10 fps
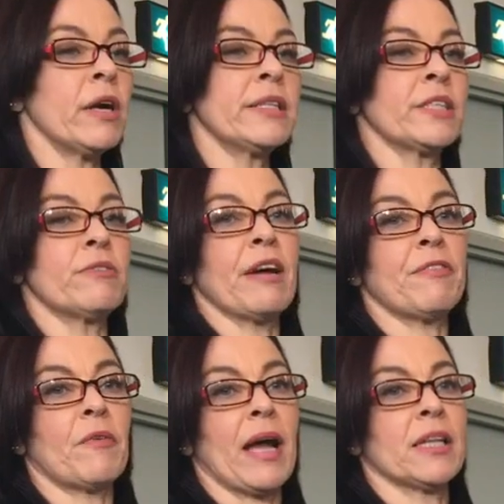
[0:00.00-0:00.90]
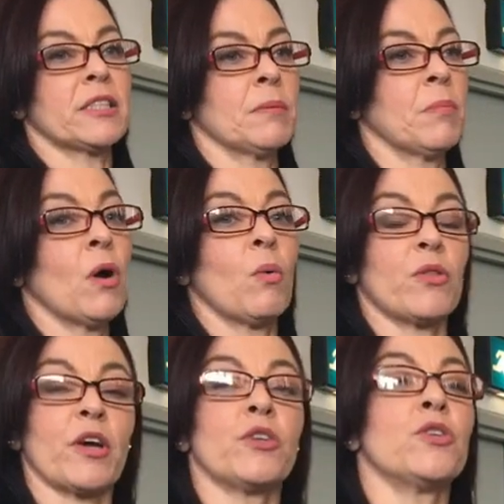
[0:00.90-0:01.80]
into a referendum
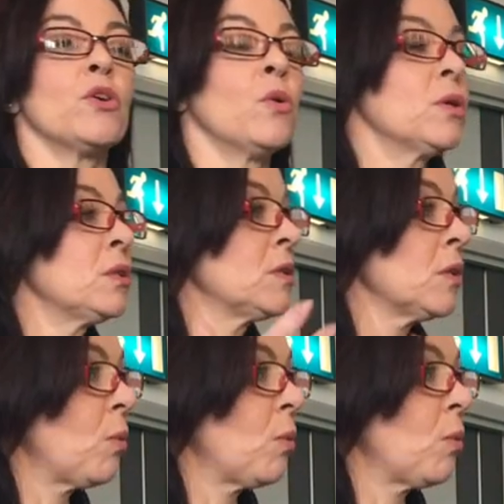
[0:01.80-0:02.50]
without knowing